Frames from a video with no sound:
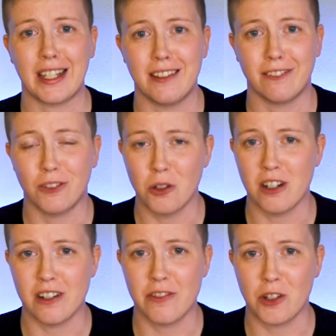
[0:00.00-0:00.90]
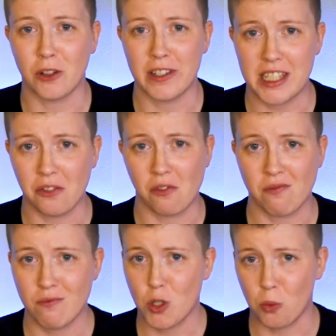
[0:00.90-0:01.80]
can afford throwing
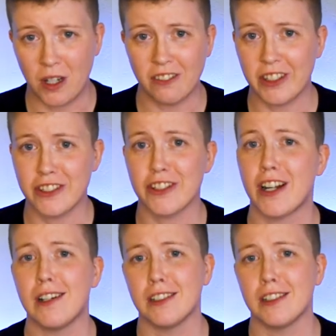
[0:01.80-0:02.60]
$1,200